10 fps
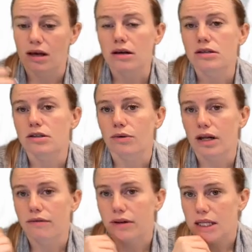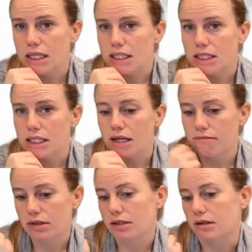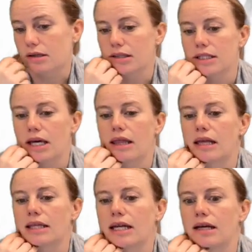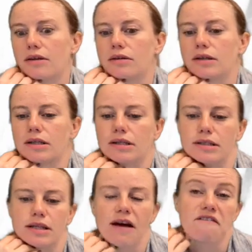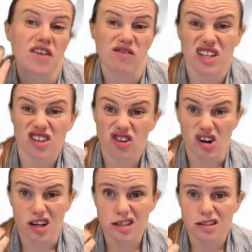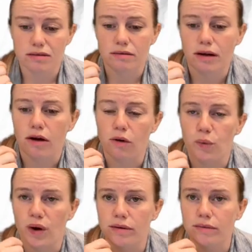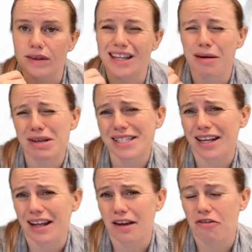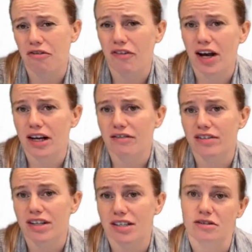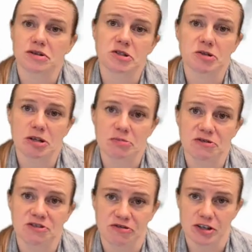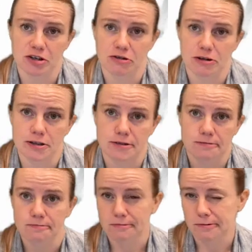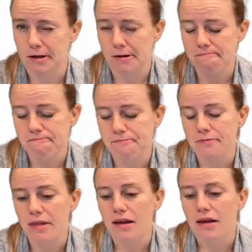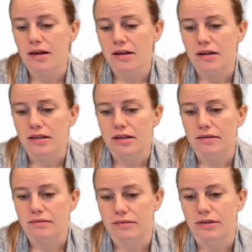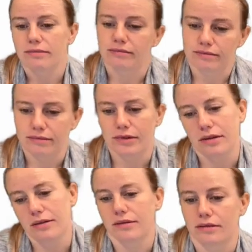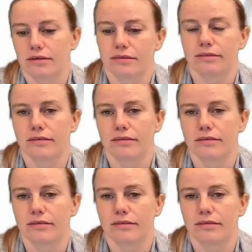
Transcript: So whatever these numbers are, say that that angle is 50 degrees, angle 1, then that means that angle 5 is also going to be 50 degrees. Okay? So, yeah.